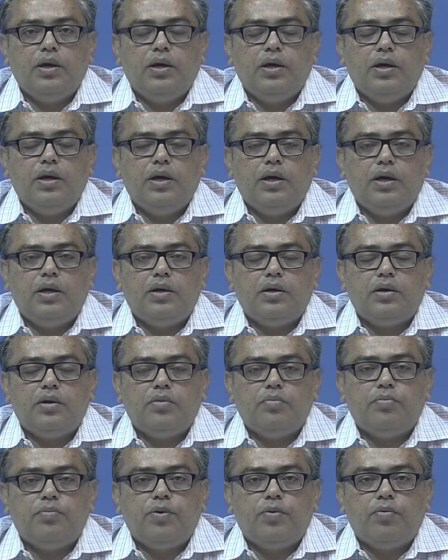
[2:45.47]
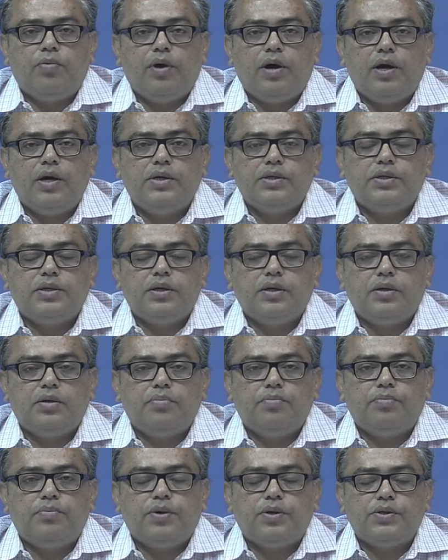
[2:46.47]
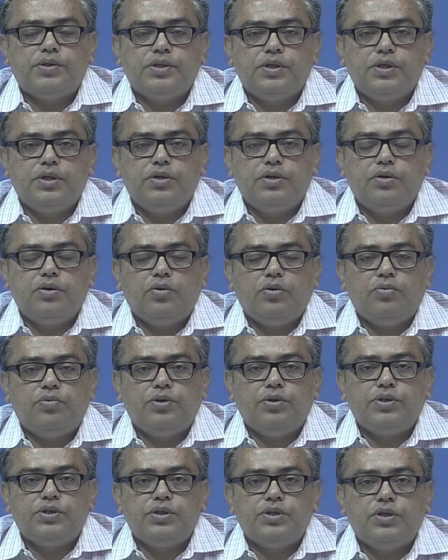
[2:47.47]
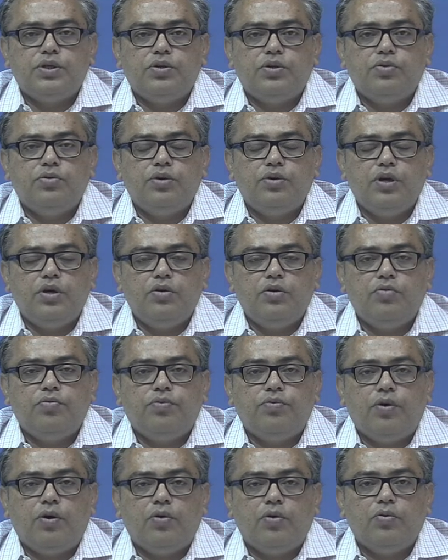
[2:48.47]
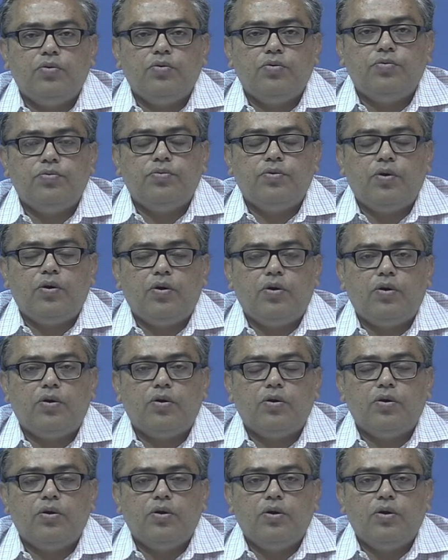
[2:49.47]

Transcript: It provides the procedure which you need to follow for